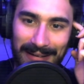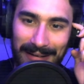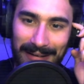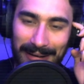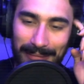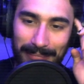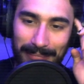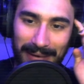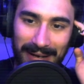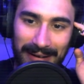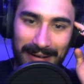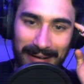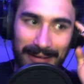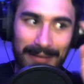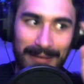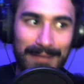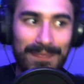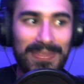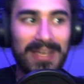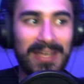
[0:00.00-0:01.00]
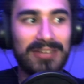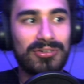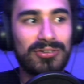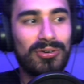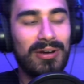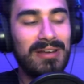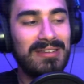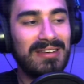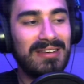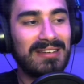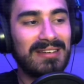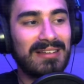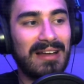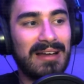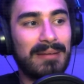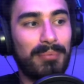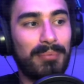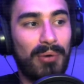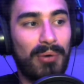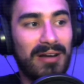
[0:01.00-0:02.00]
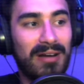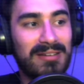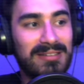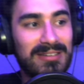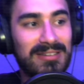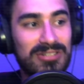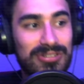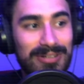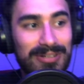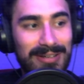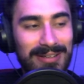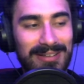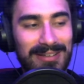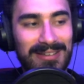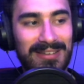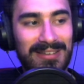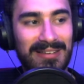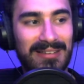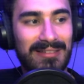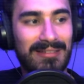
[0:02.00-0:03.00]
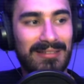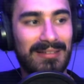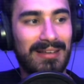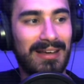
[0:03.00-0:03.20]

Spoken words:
But as crazy as like Protestant shit is,